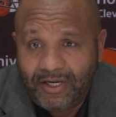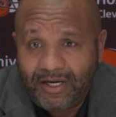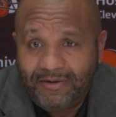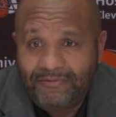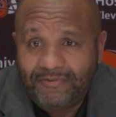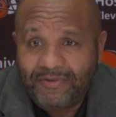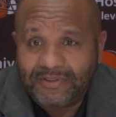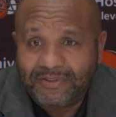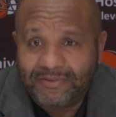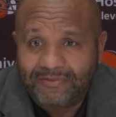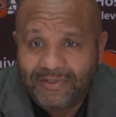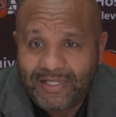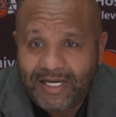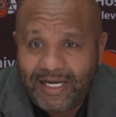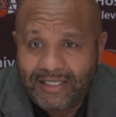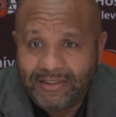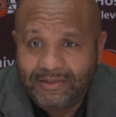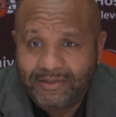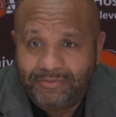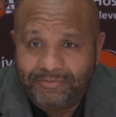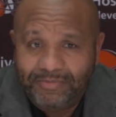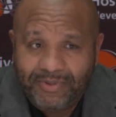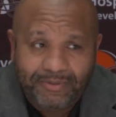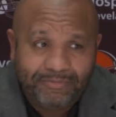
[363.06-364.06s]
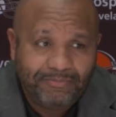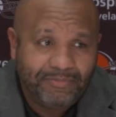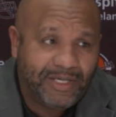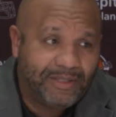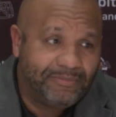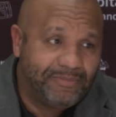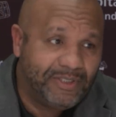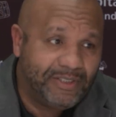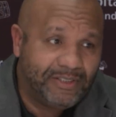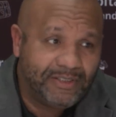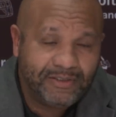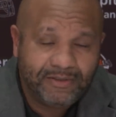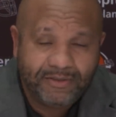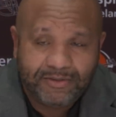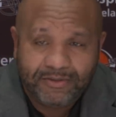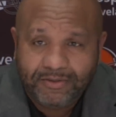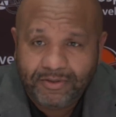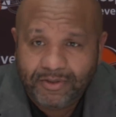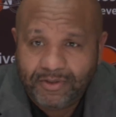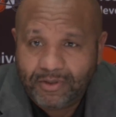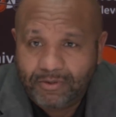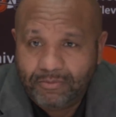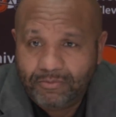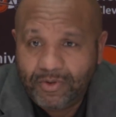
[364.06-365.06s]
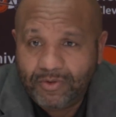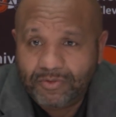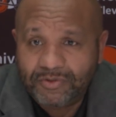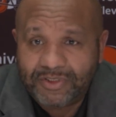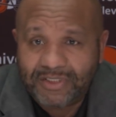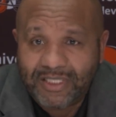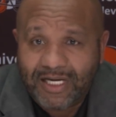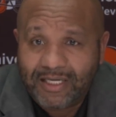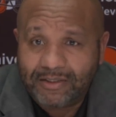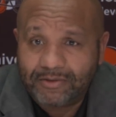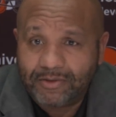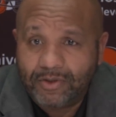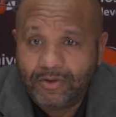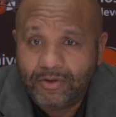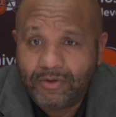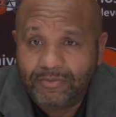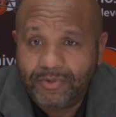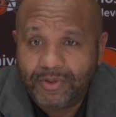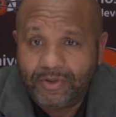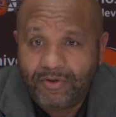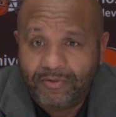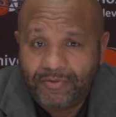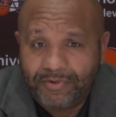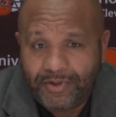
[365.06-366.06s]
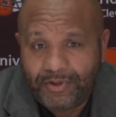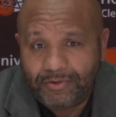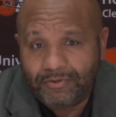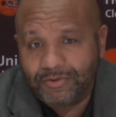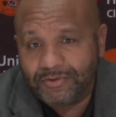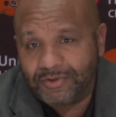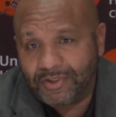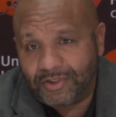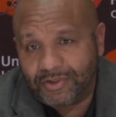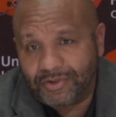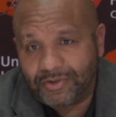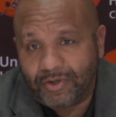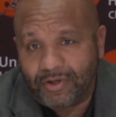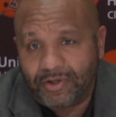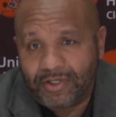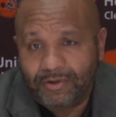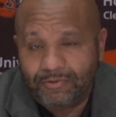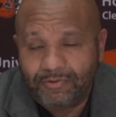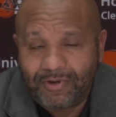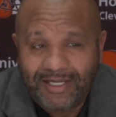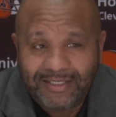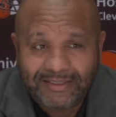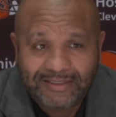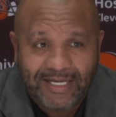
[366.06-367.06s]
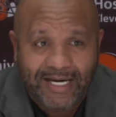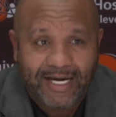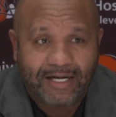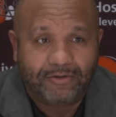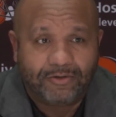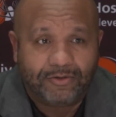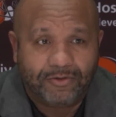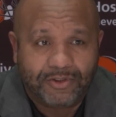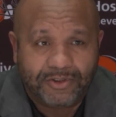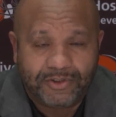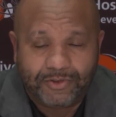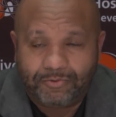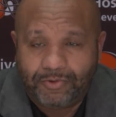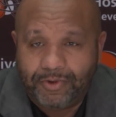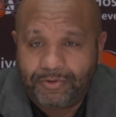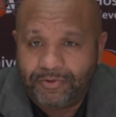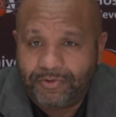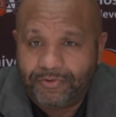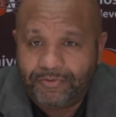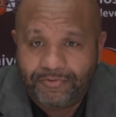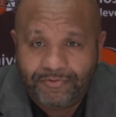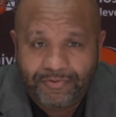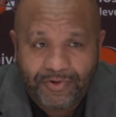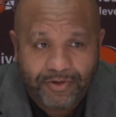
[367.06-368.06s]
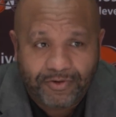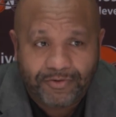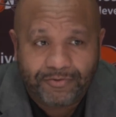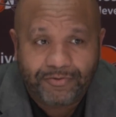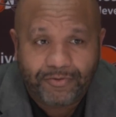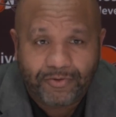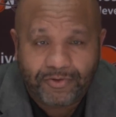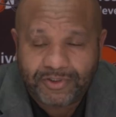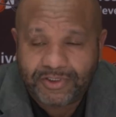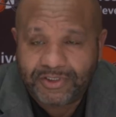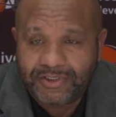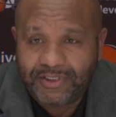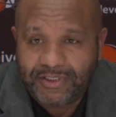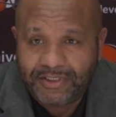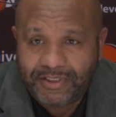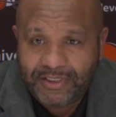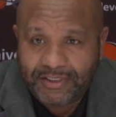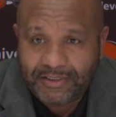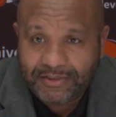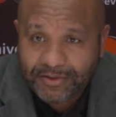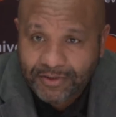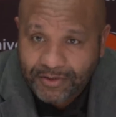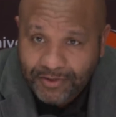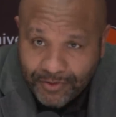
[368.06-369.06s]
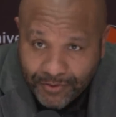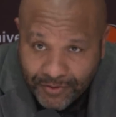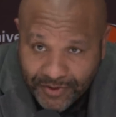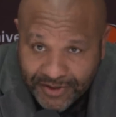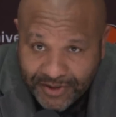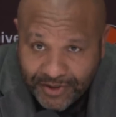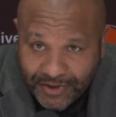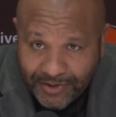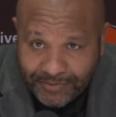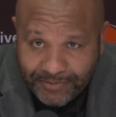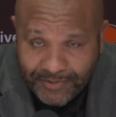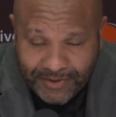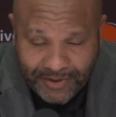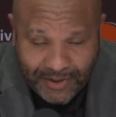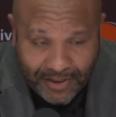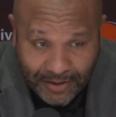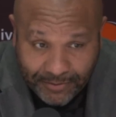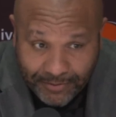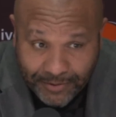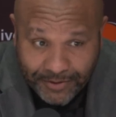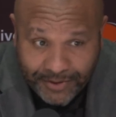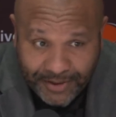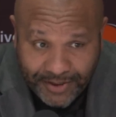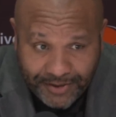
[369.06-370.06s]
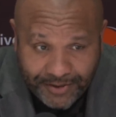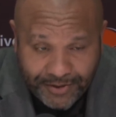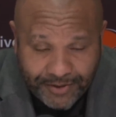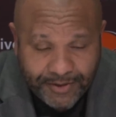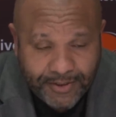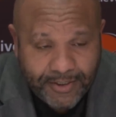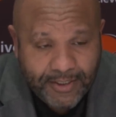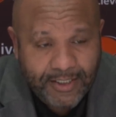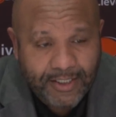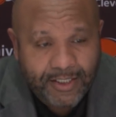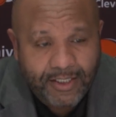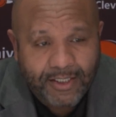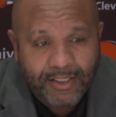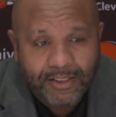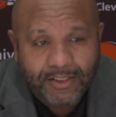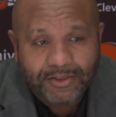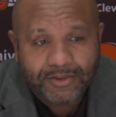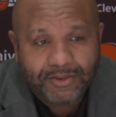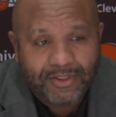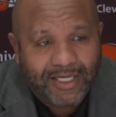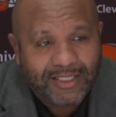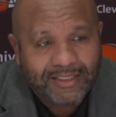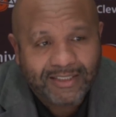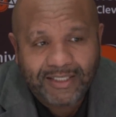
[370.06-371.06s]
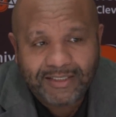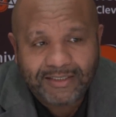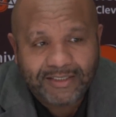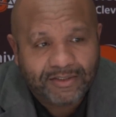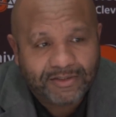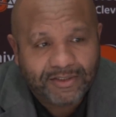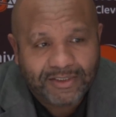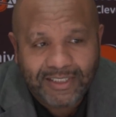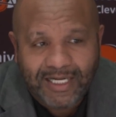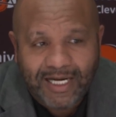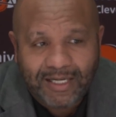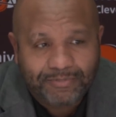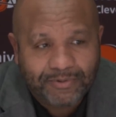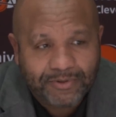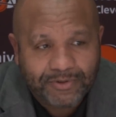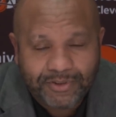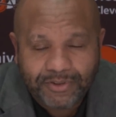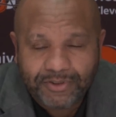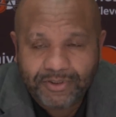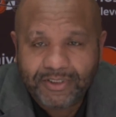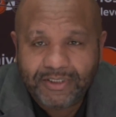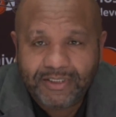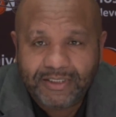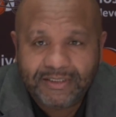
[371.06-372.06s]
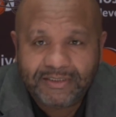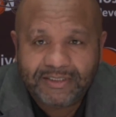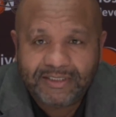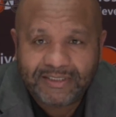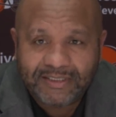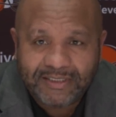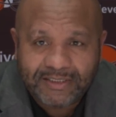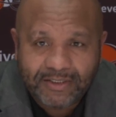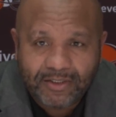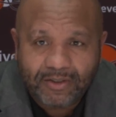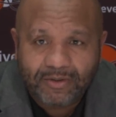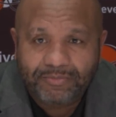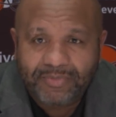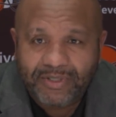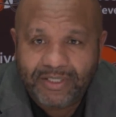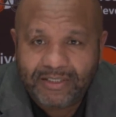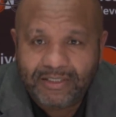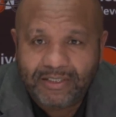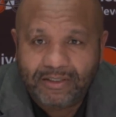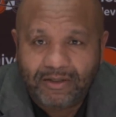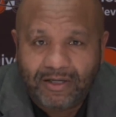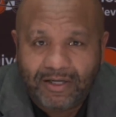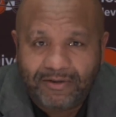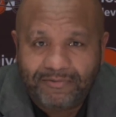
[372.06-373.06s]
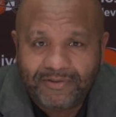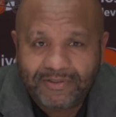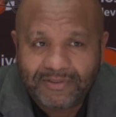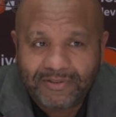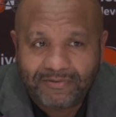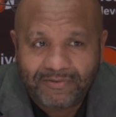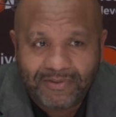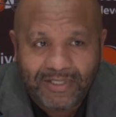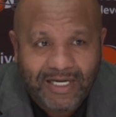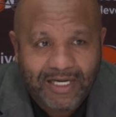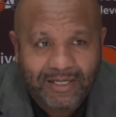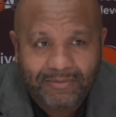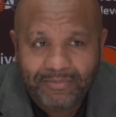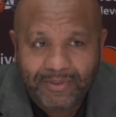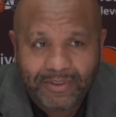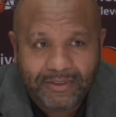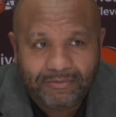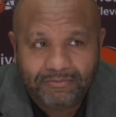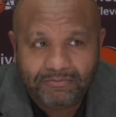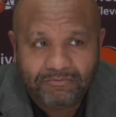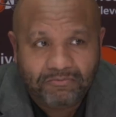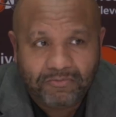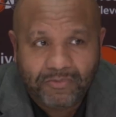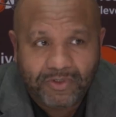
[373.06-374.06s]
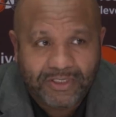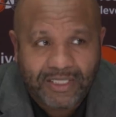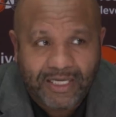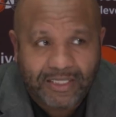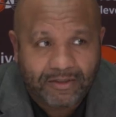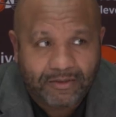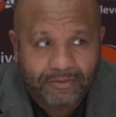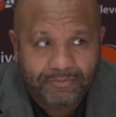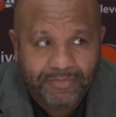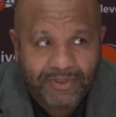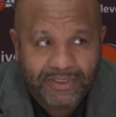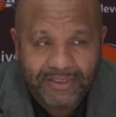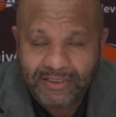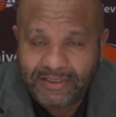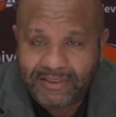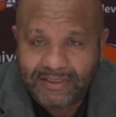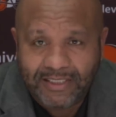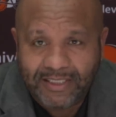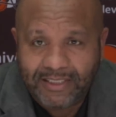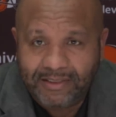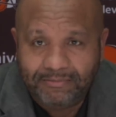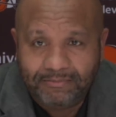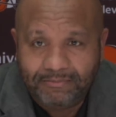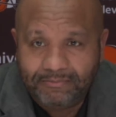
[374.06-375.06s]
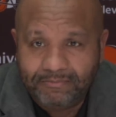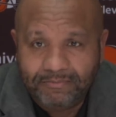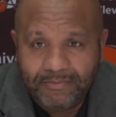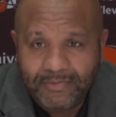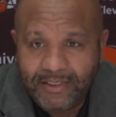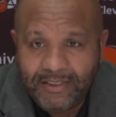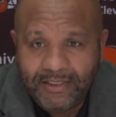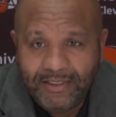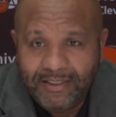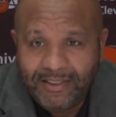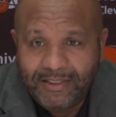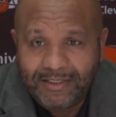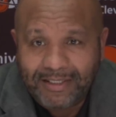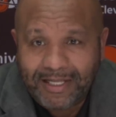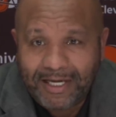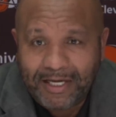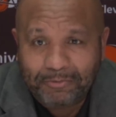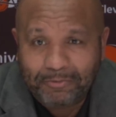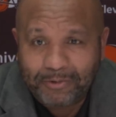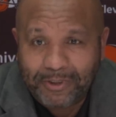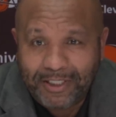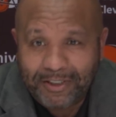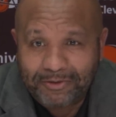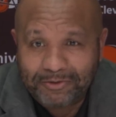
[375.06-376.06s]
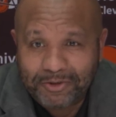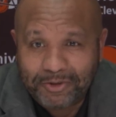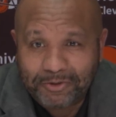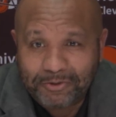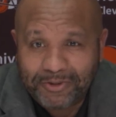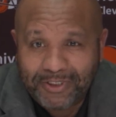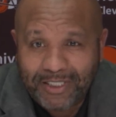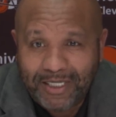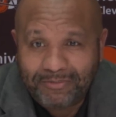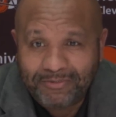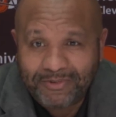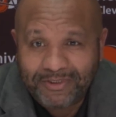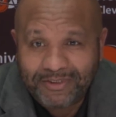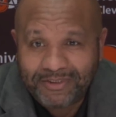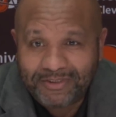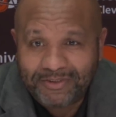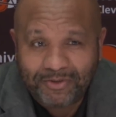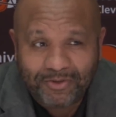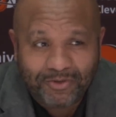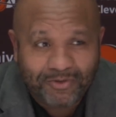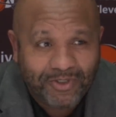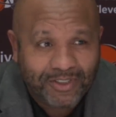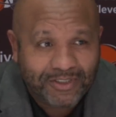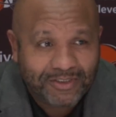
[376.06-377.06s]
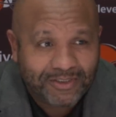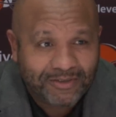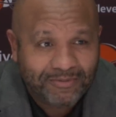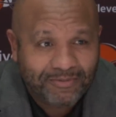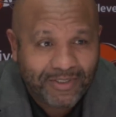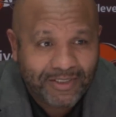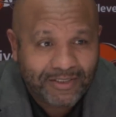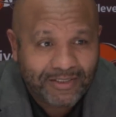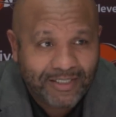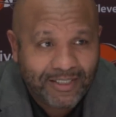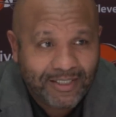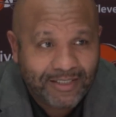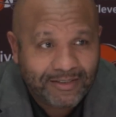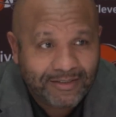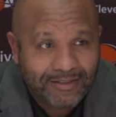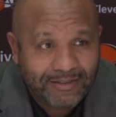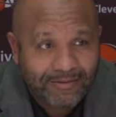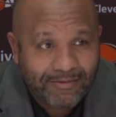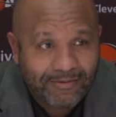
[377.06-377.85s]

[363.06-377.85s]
offensive line a little bit, maybe, you know, move Sean Coleman over there, who's our starter at right tackle, because we were very fortunate to get Chris Hubbard here. So I think there's an opportunity to still be a good offensive line, but we're not going to be the same line without Joe Thomas. There's no question about that.